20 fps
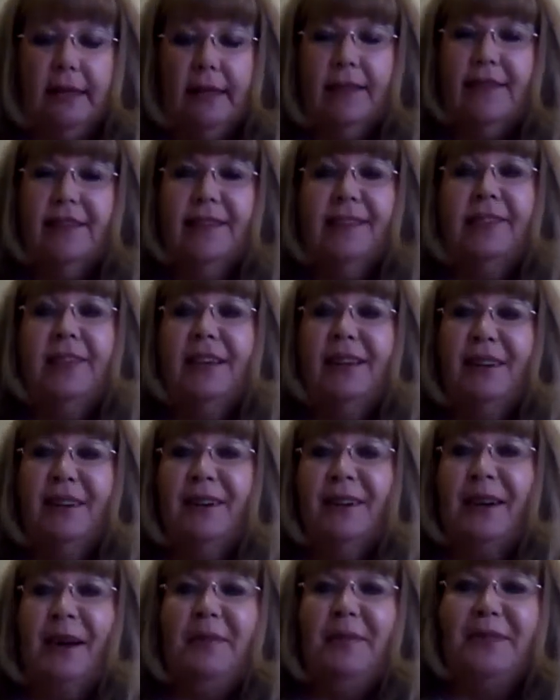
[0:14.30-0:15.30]
This is done
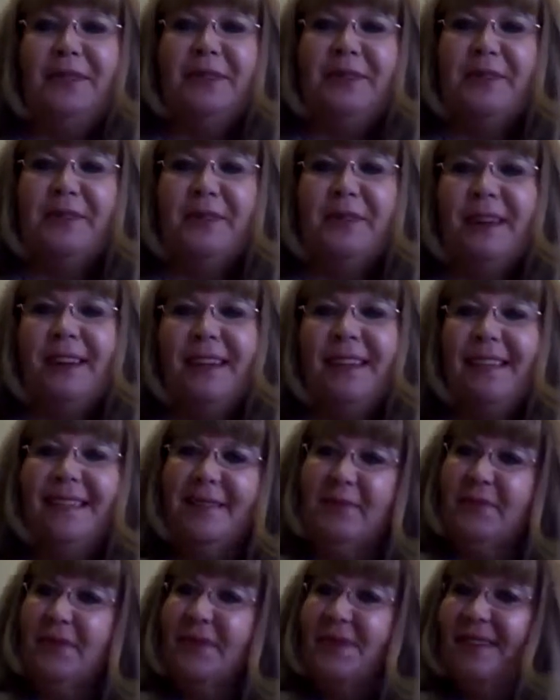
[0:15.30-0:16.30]
in a couple of different ways,
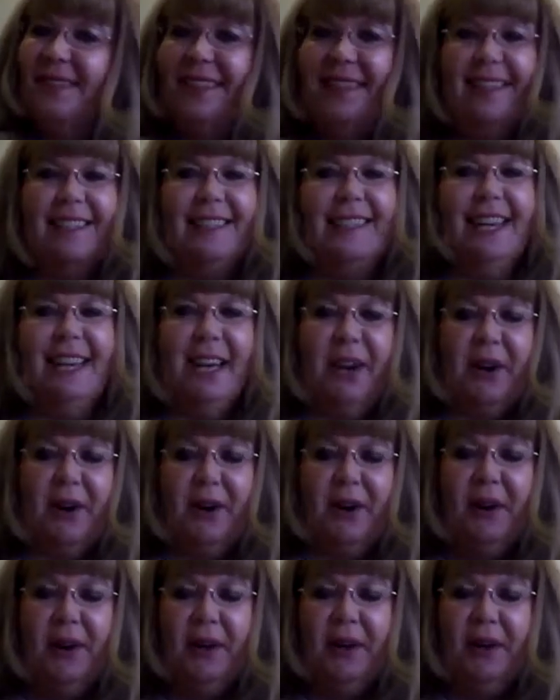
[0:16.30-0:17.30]
and we'll discuss that
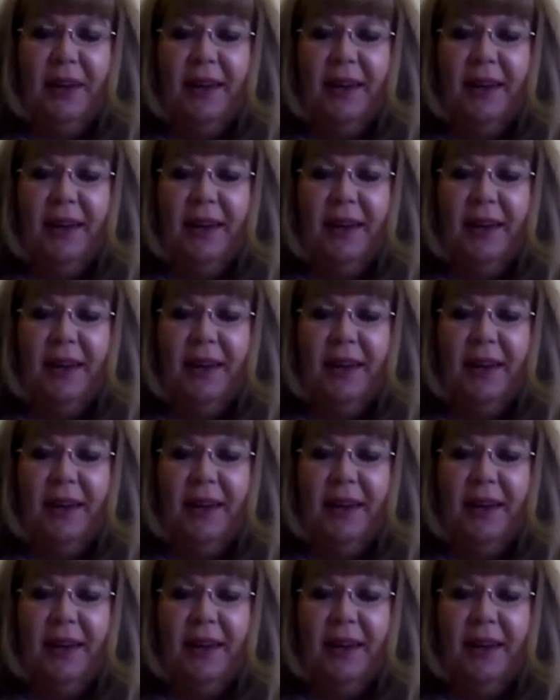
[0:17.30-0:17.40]
here.